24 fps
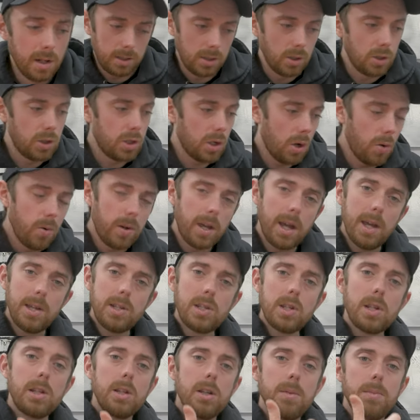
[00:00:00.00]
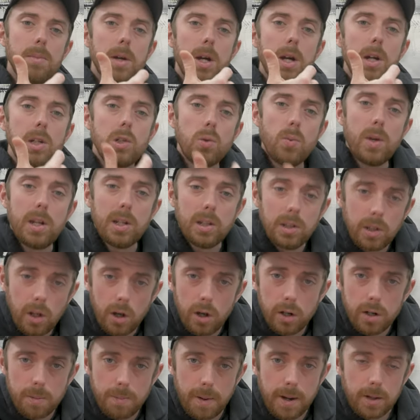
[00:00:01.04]
He's showcasing them so we can
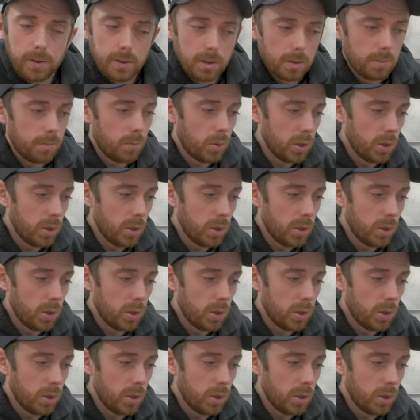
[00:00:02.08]
learn about them,